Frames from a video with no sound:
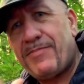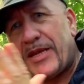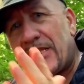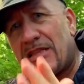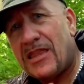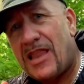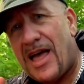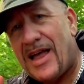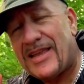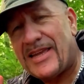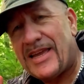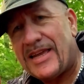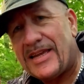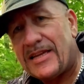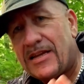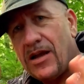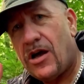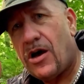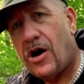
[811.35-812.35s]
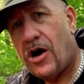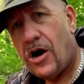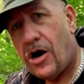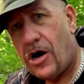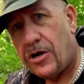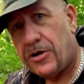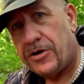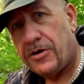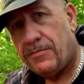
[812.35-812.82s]
been lying
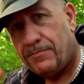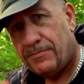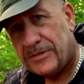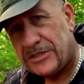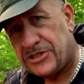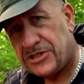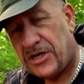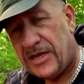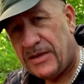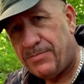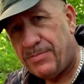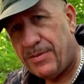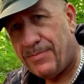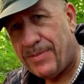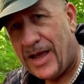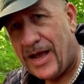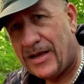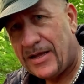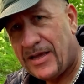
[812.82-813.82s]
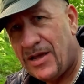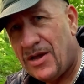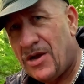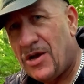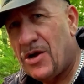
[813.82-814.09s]
on my sleeping bag,